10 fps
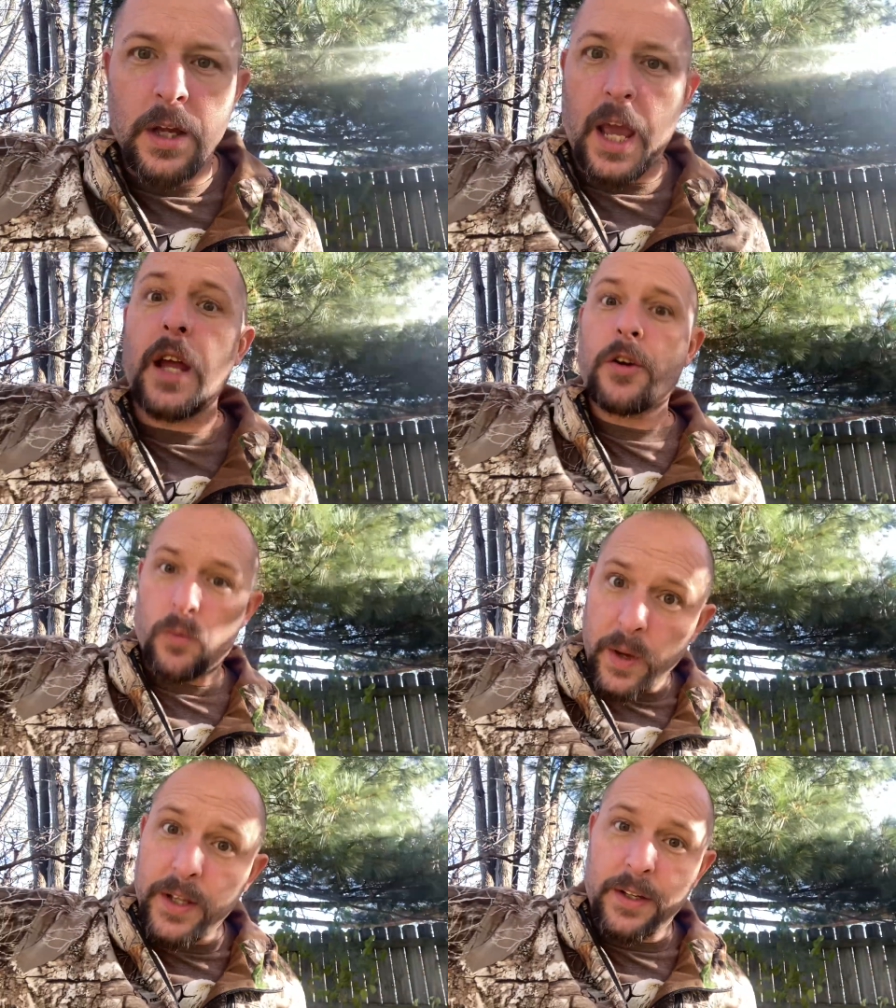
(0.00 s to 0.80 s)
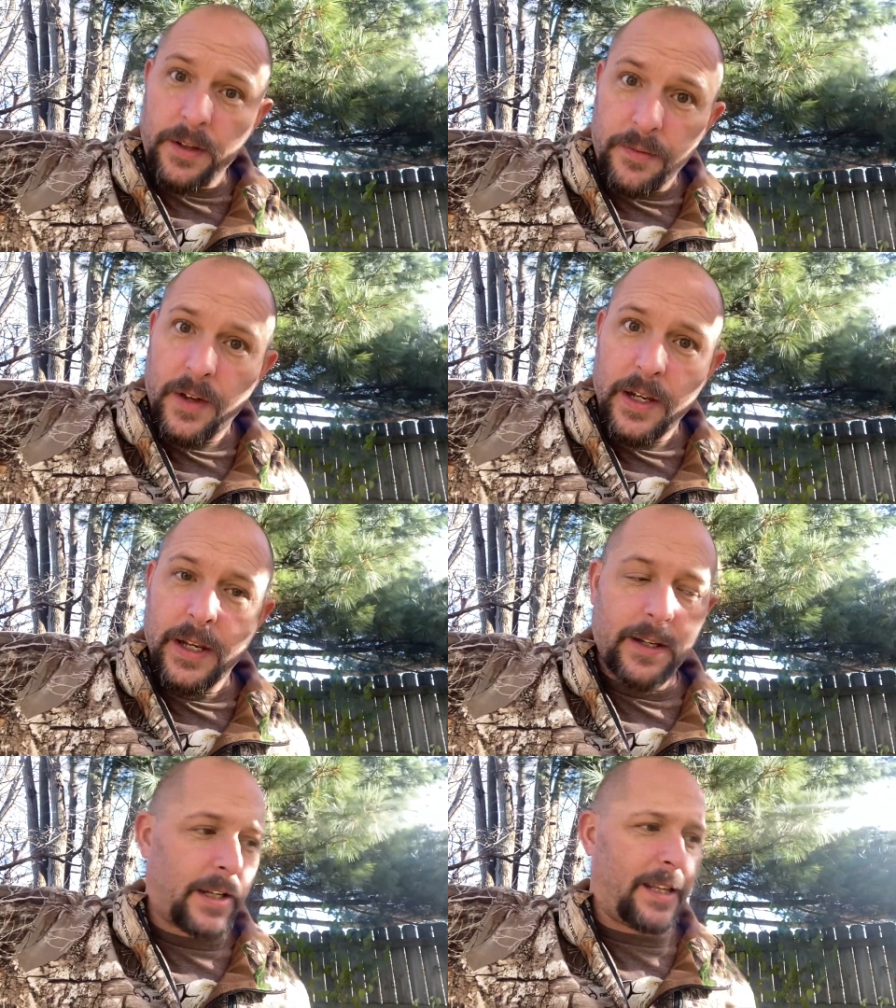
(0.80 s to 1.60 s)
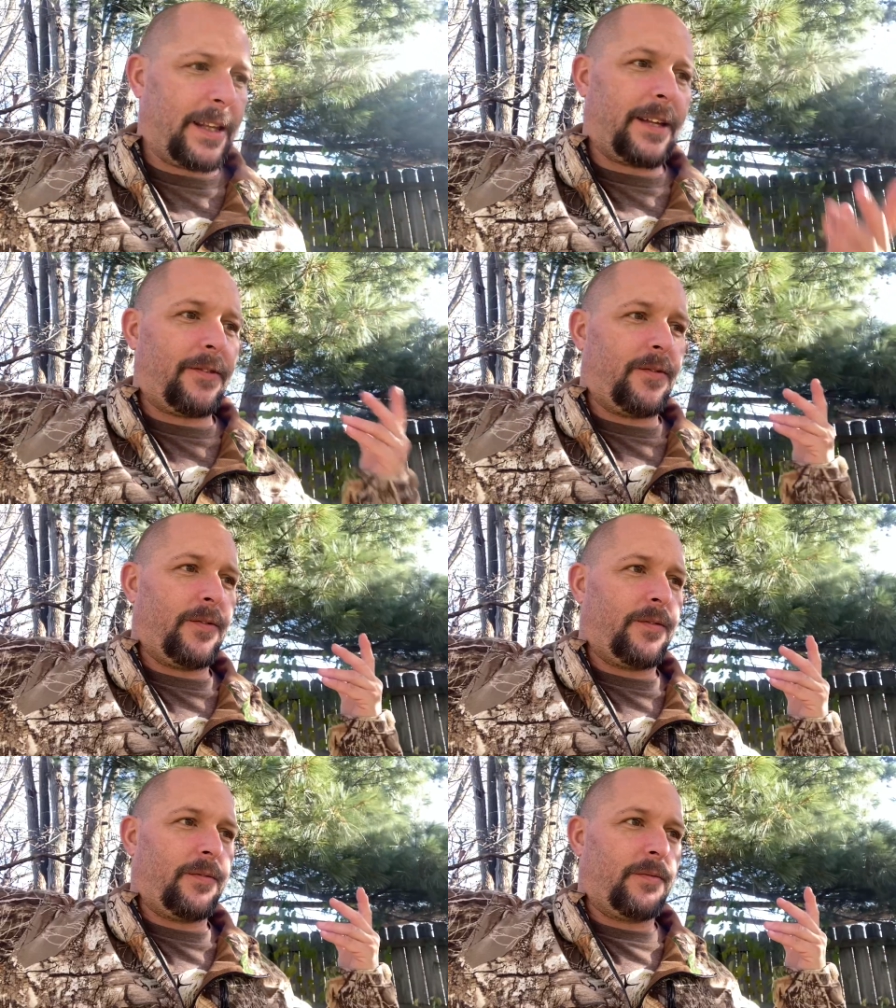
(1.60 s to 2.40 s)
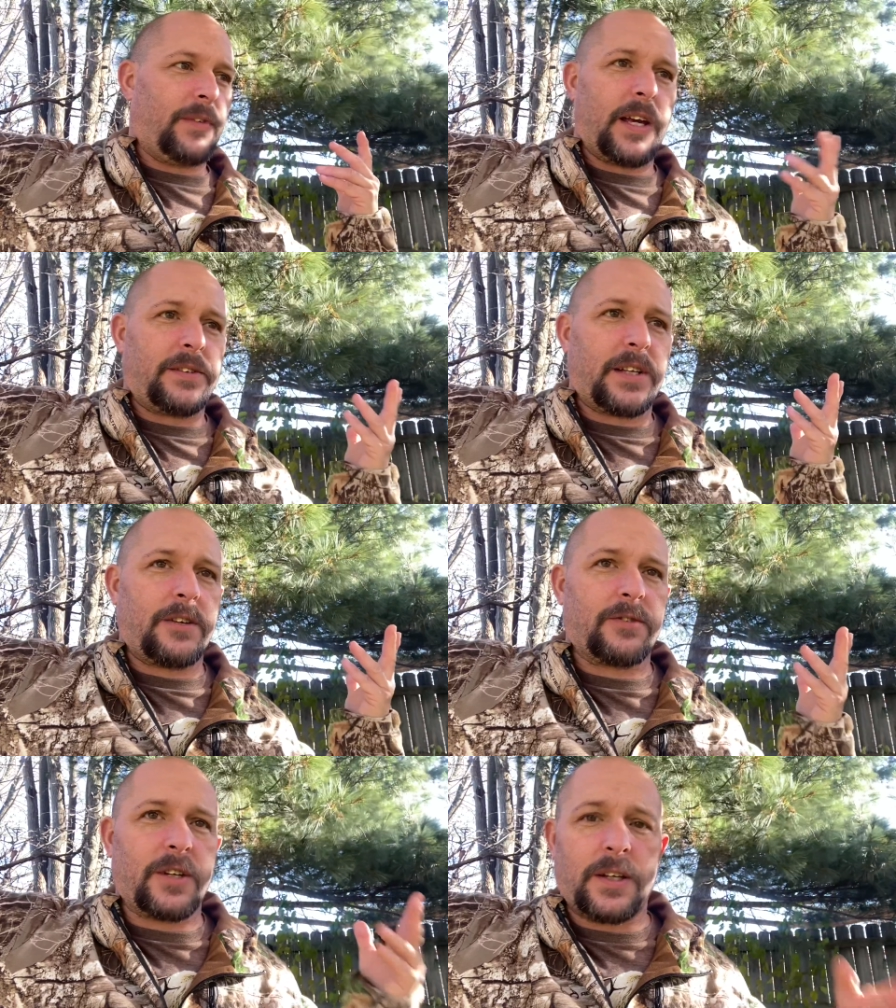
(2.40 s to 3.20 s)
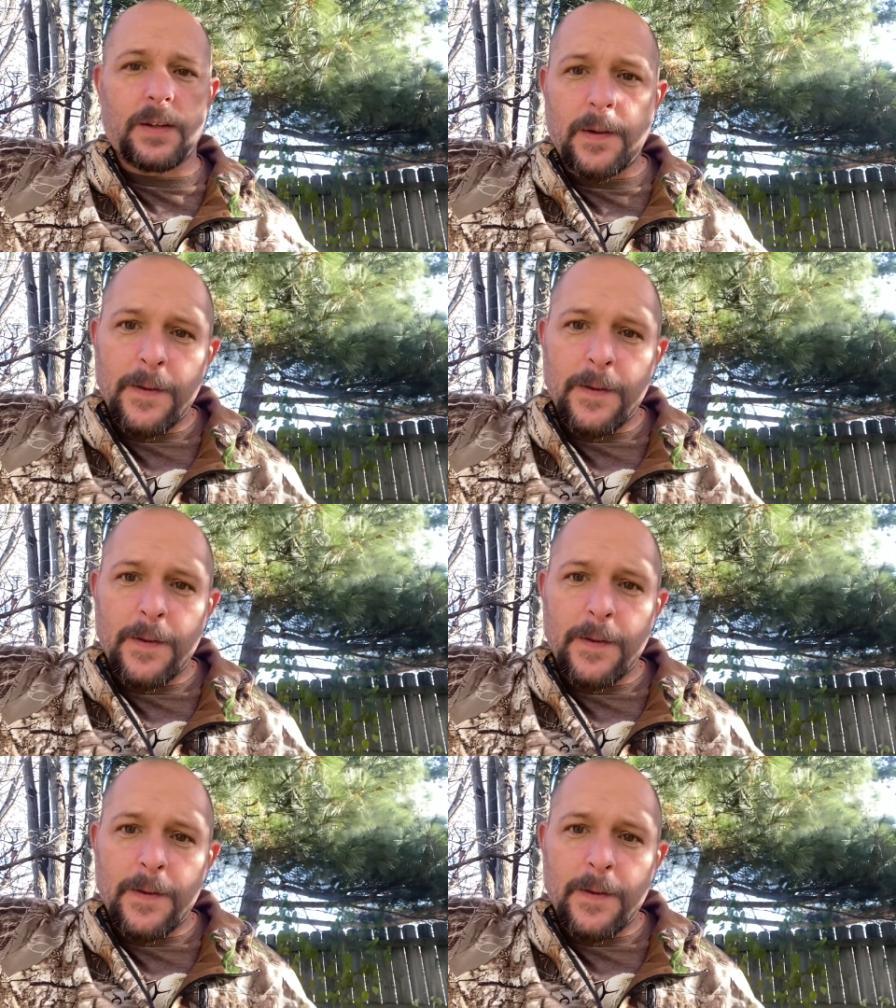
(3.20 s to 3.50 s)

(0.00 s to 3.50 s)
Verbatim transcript: and a way to defend it. That, that, yeah, sounds good.